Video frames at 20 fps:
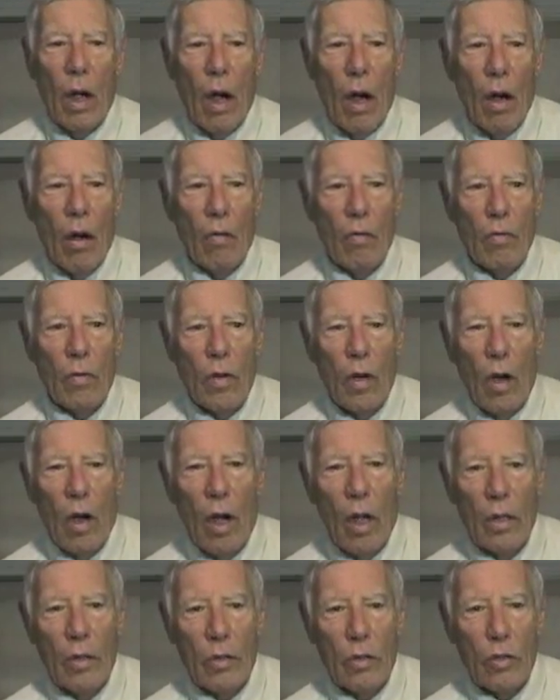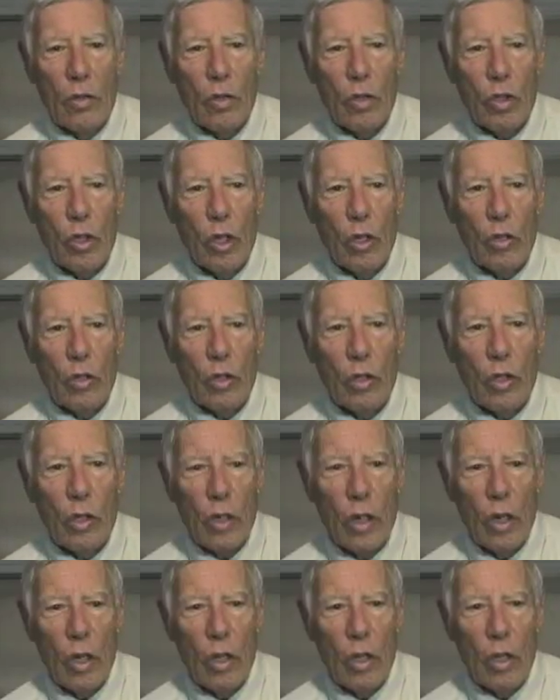of God's
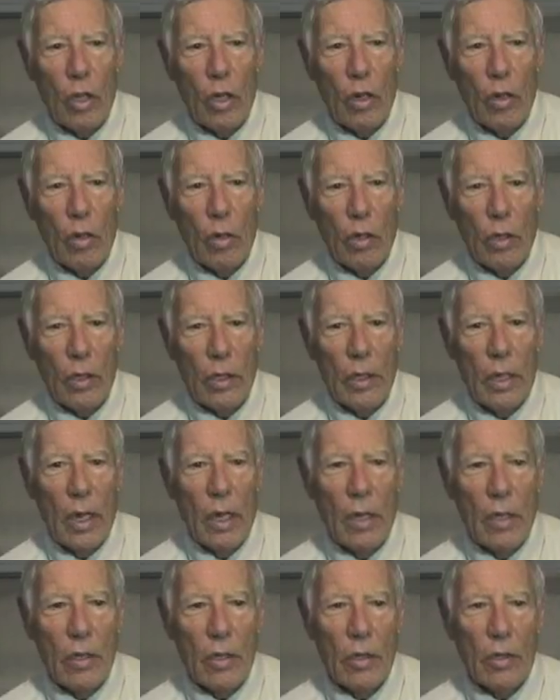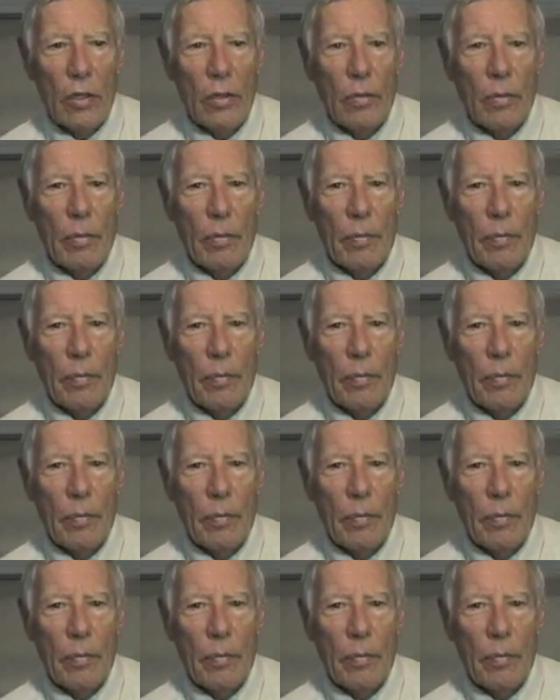church in the early days.